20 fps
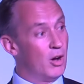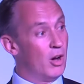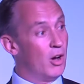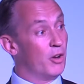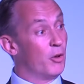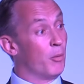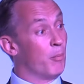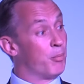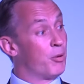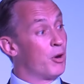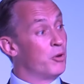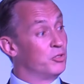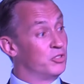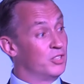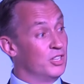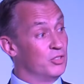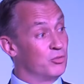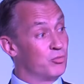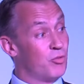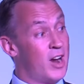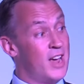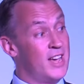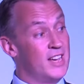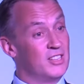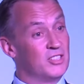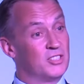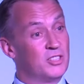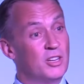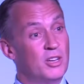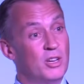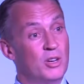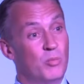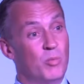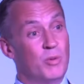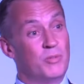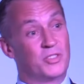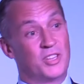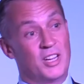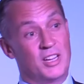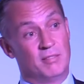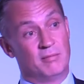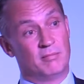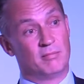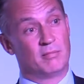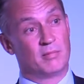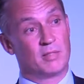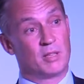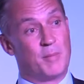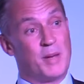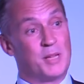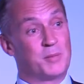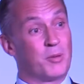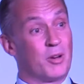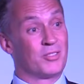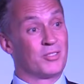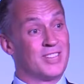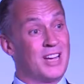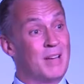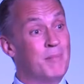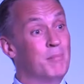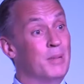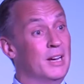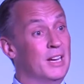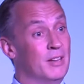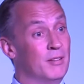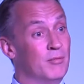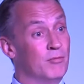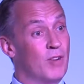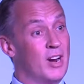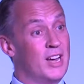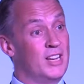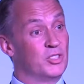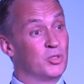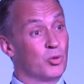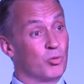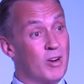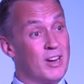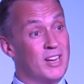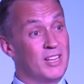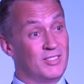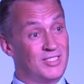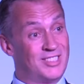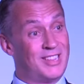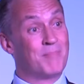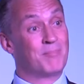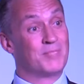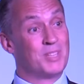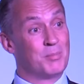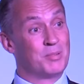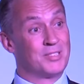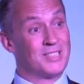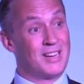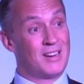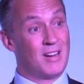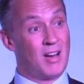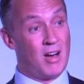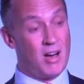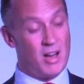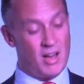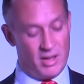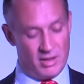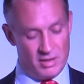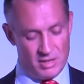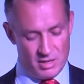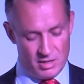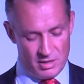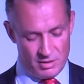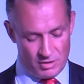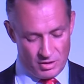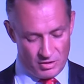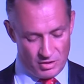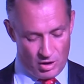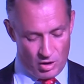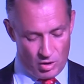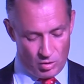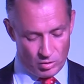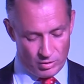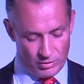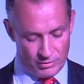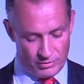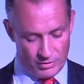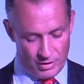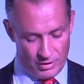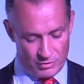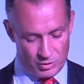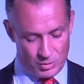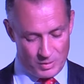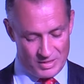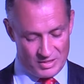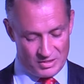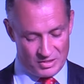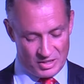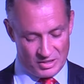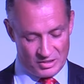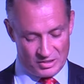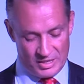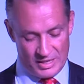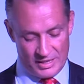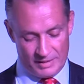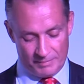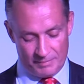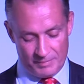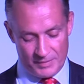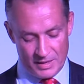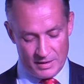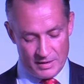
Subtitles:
And on proceeds raised, we've seen the best 10 billion raised already, 70% higher than the whole of 2016.